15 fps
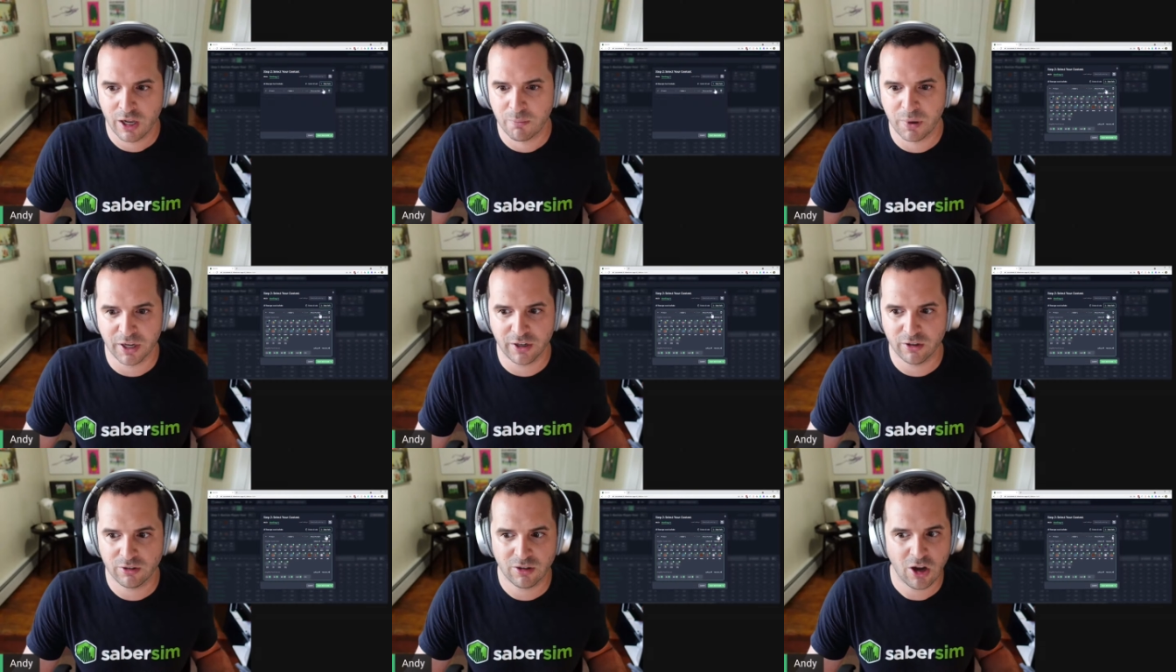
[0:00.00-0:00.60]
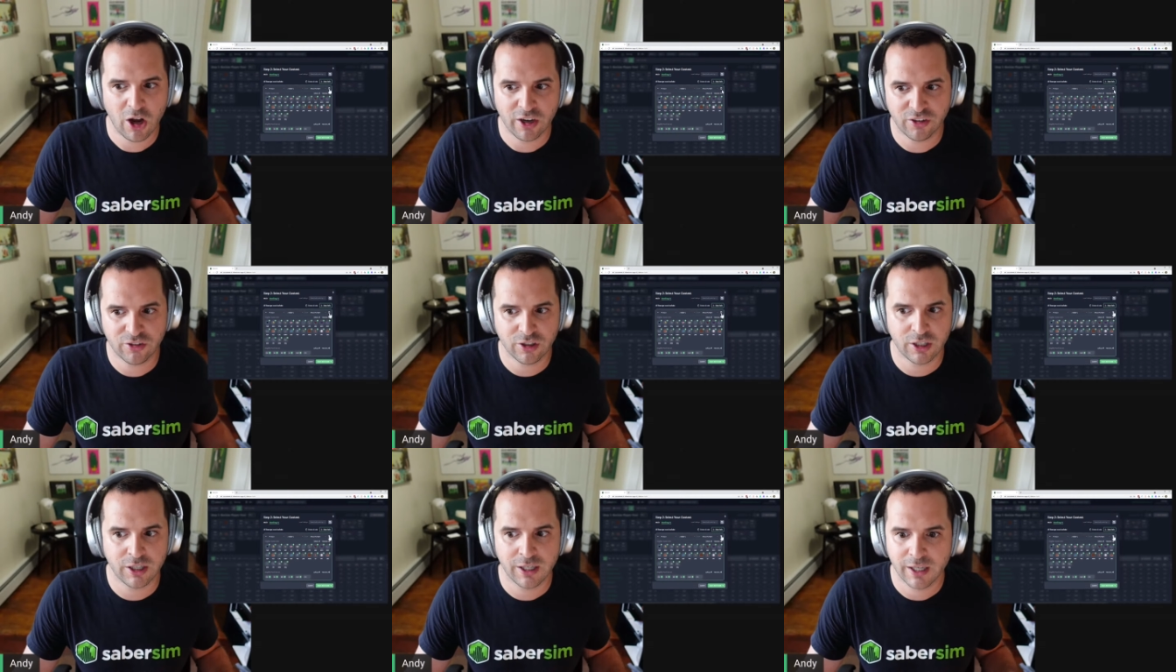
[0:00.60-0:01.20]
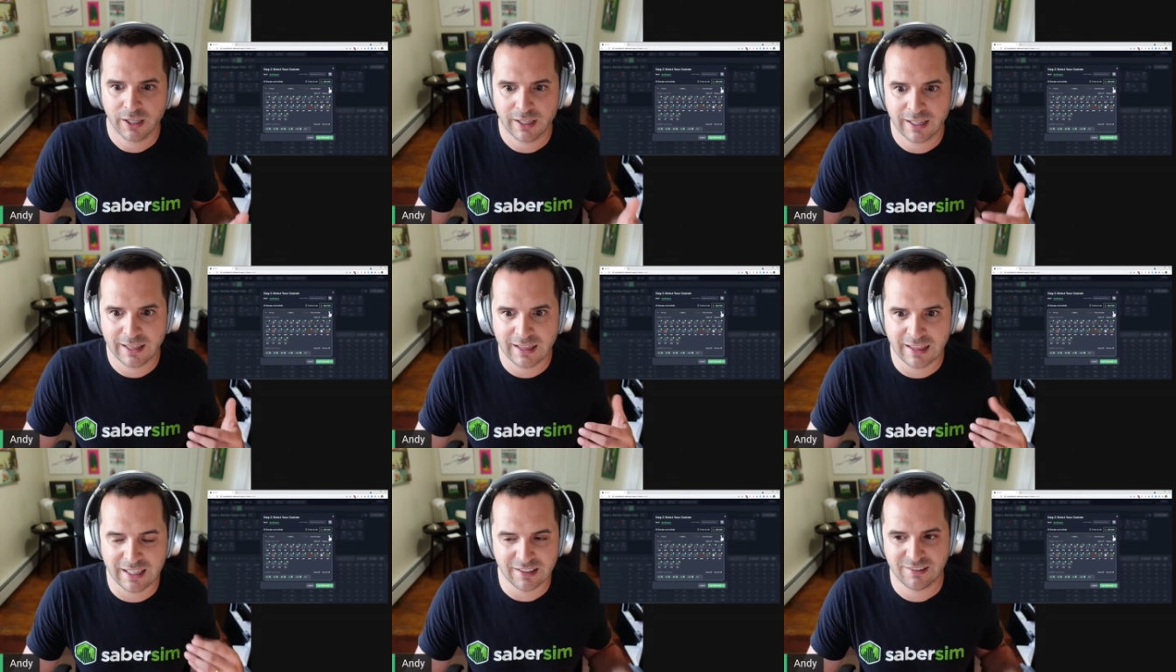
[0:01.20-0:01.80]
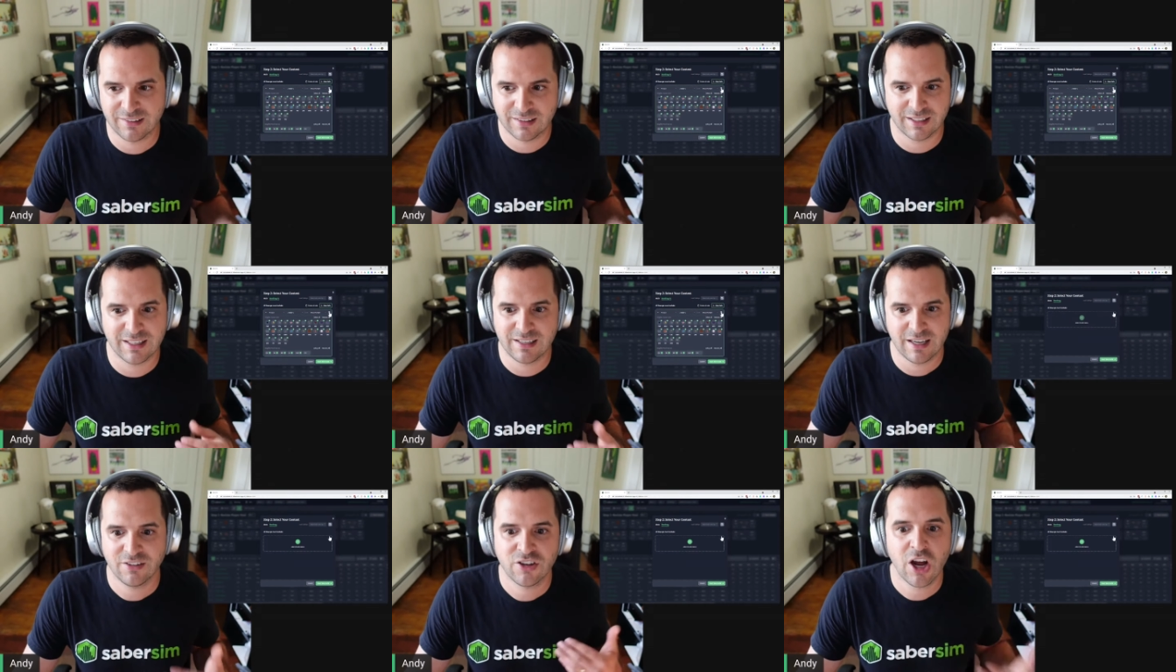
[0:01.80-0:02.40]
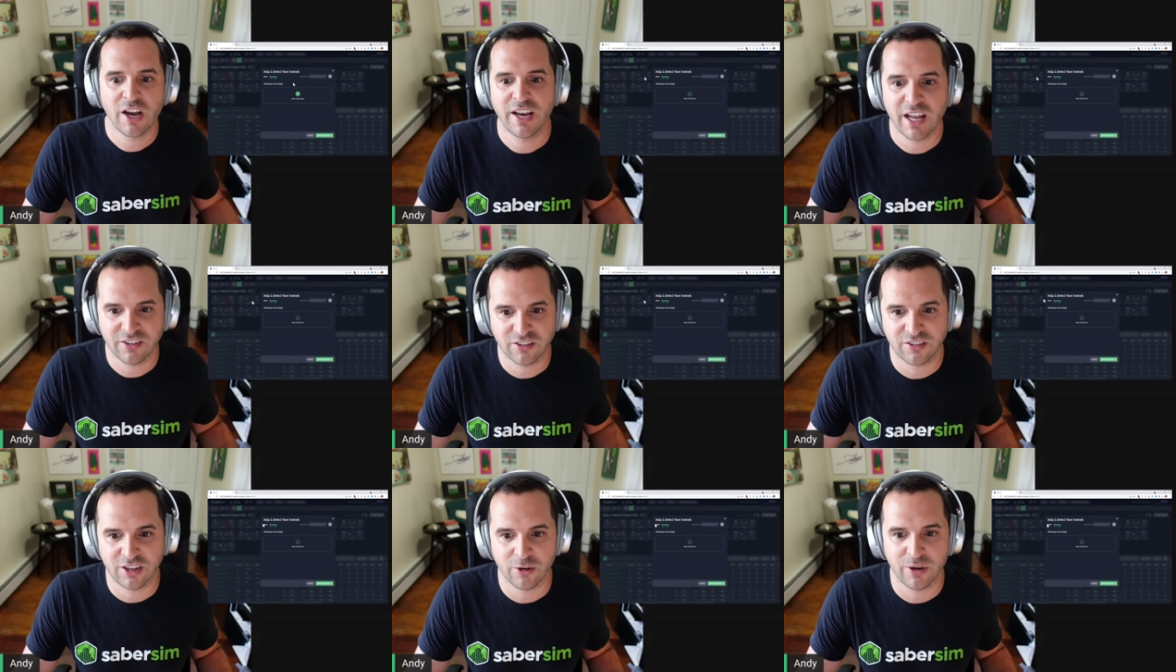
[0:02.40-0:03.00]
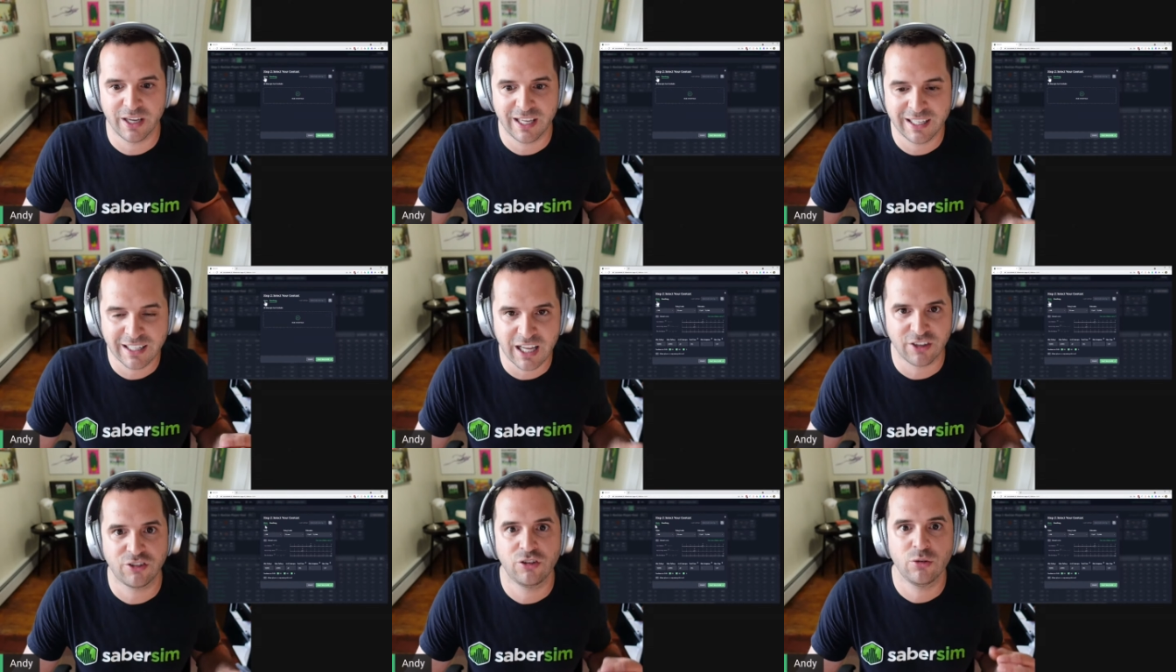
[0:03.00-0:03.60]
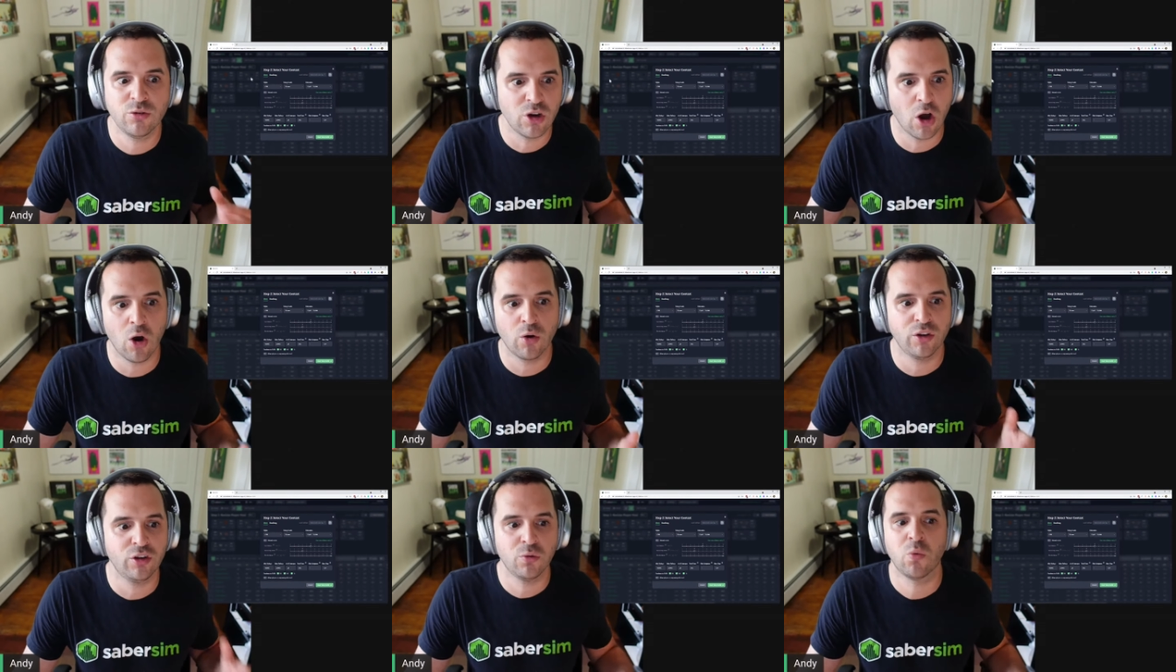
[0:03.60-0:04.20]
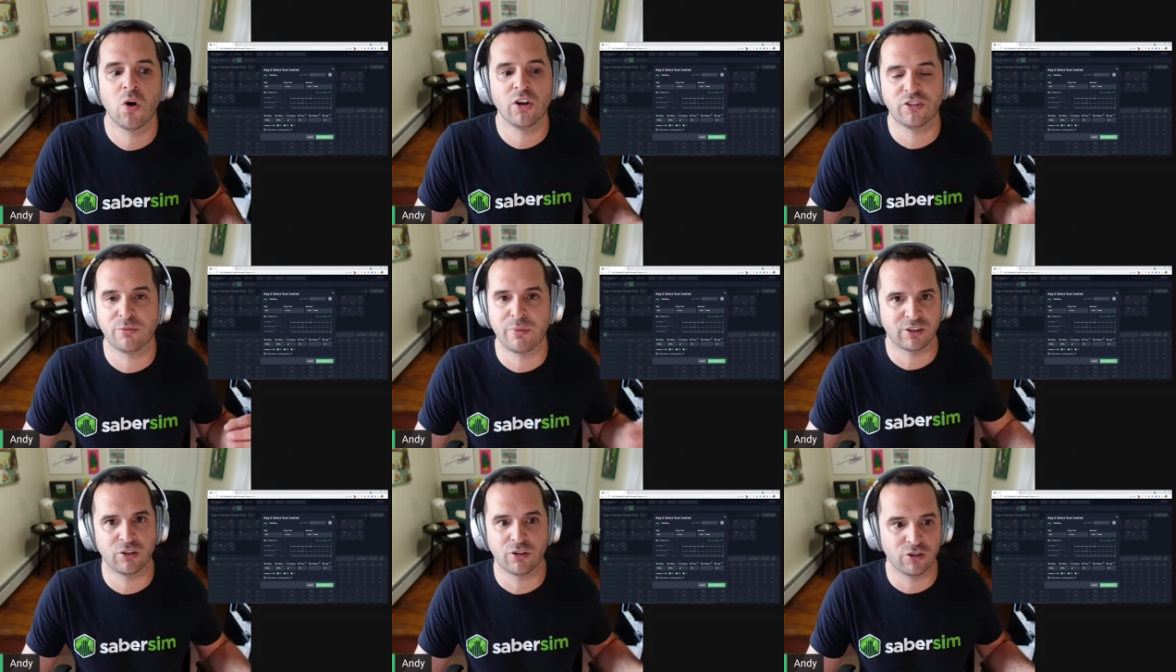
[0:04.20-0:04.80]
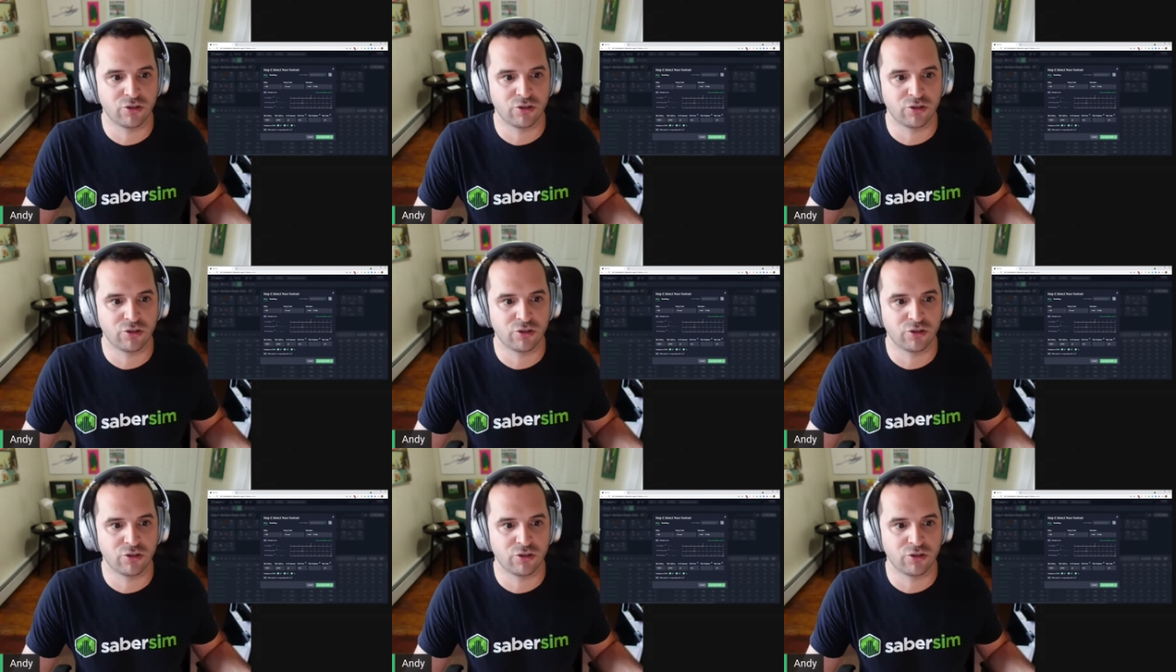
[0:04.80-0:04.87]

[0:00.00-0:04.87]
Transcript: But honestly, this is not necessary unless you know you want some extra